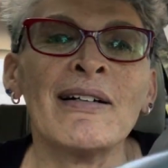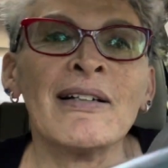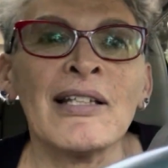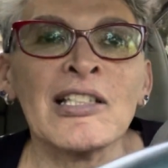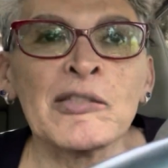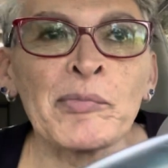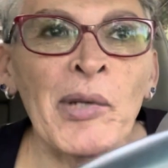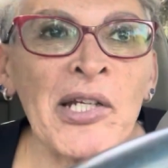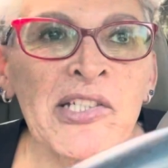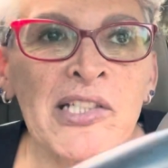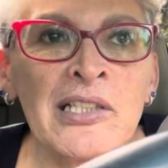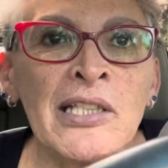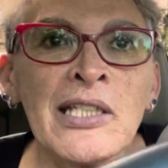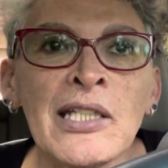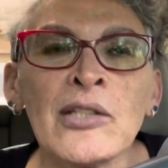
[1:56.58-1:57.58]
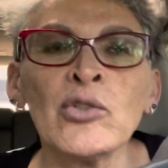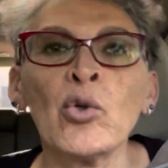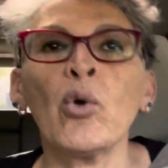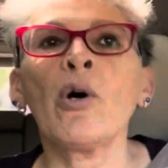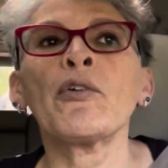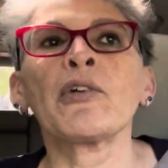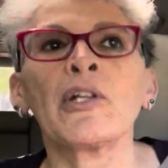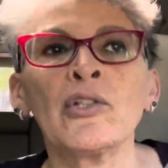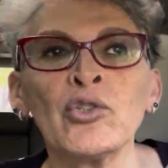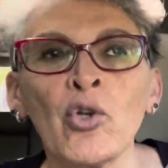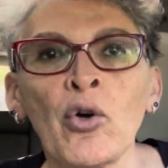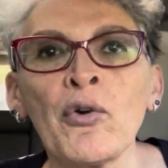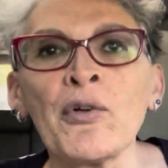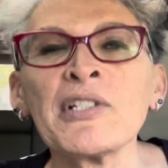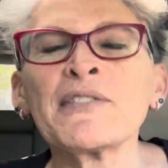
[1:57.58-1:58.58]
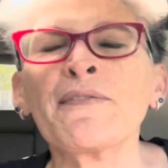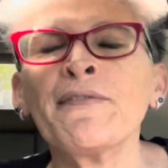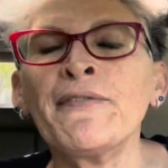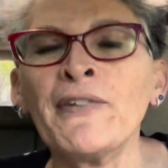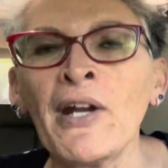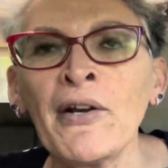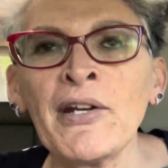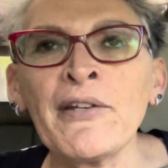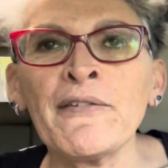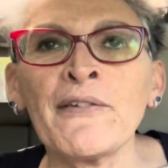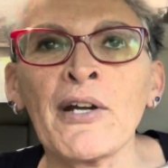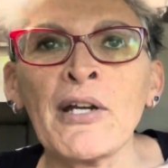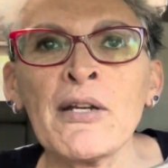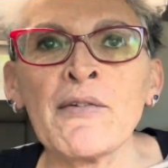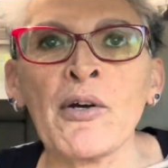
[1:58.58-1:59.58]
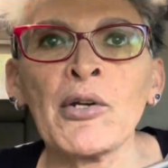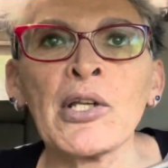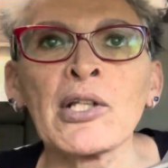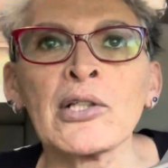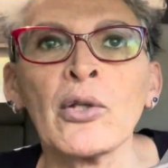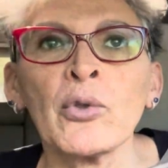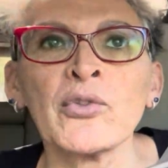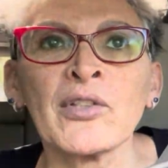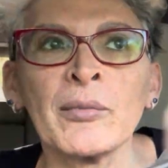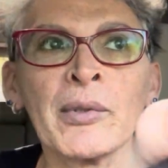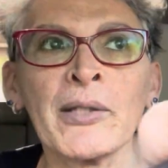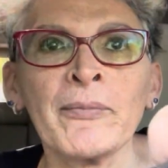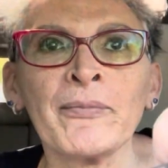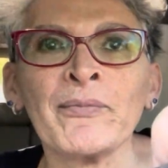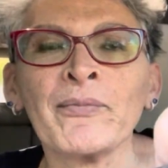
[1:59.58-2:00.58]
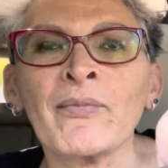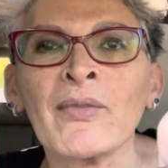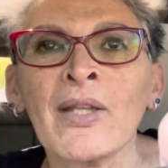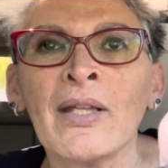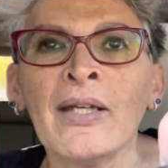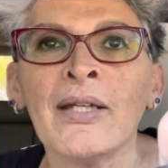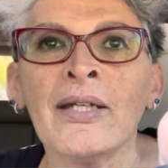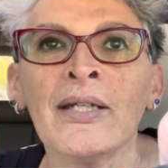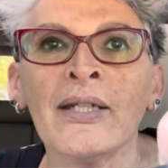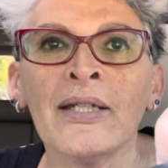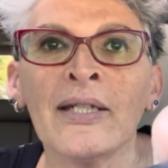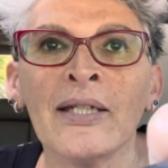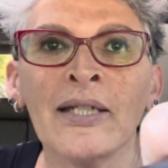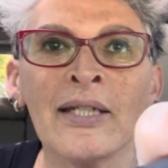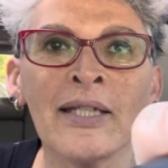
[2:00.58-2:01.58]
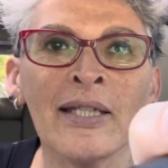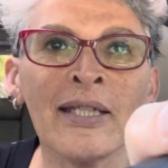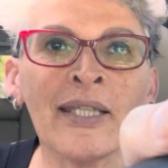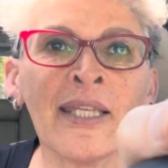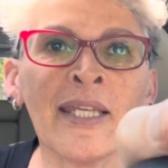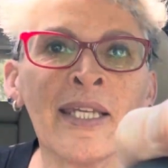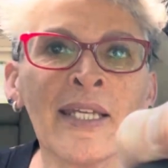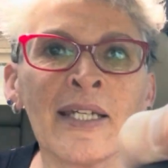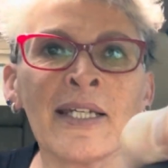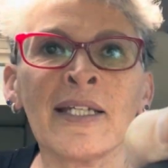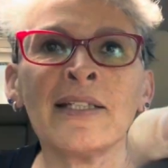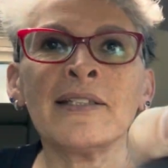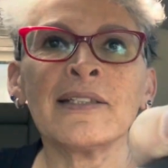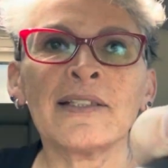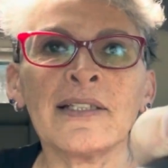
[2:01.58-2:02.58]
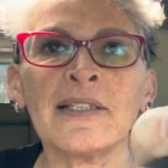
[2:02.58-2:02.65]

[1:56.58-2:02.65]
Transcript: Especially Nora. Nora's very, very, very close to me. And